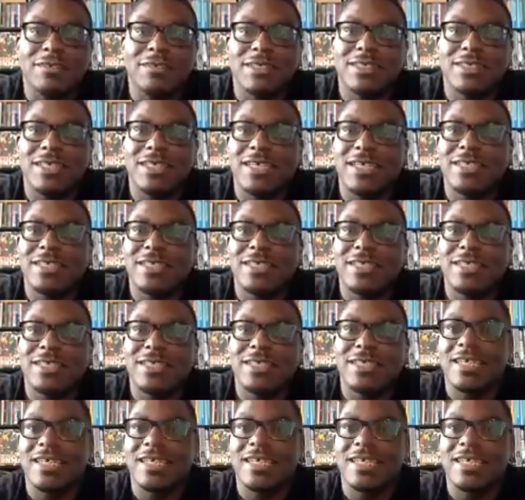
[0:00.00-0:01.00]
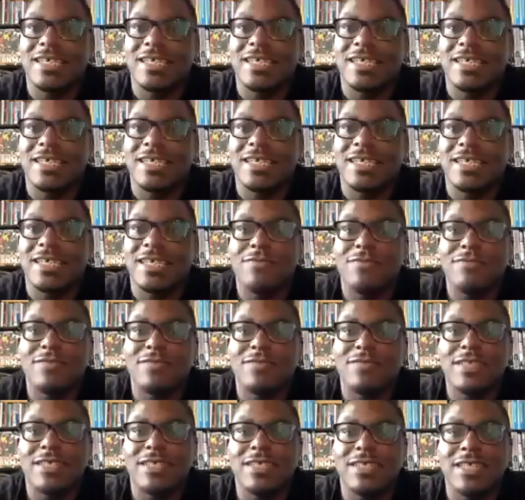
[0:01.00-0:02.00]
us, and
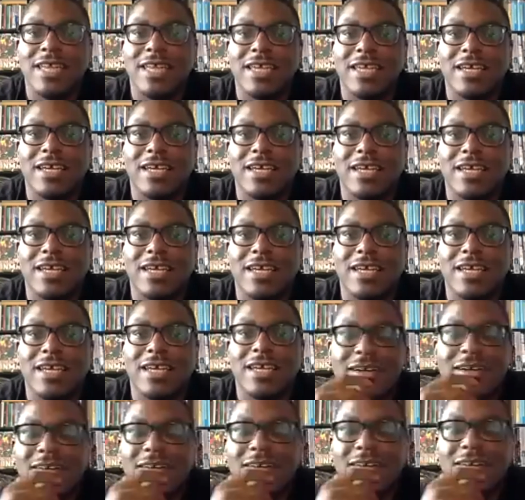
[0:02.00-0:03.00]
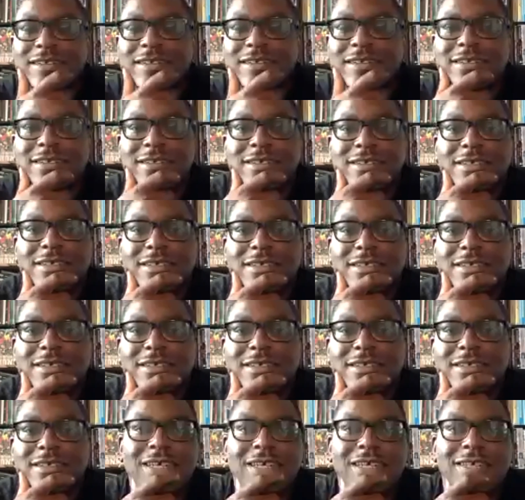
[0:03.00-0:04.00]
hopefully they are
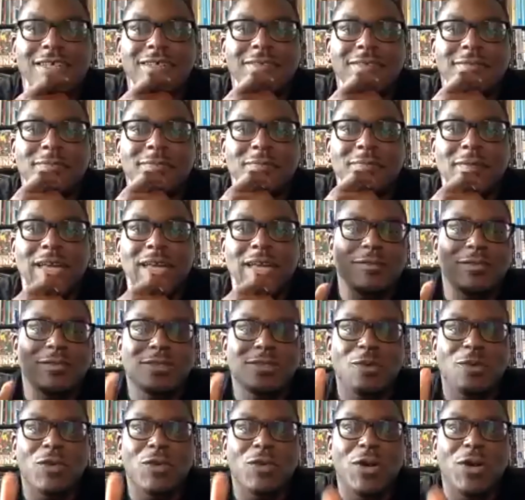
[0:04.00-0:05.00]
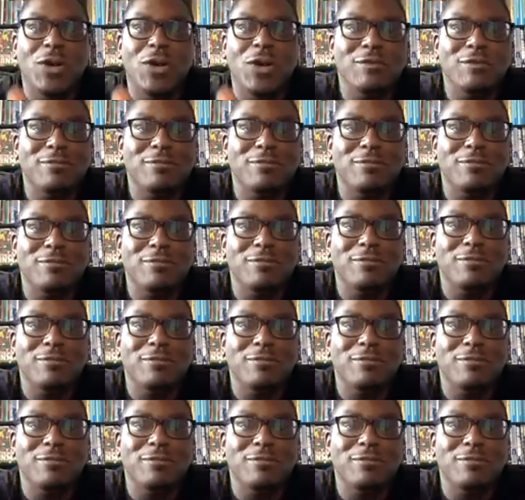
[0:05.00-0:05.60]
here. So welcome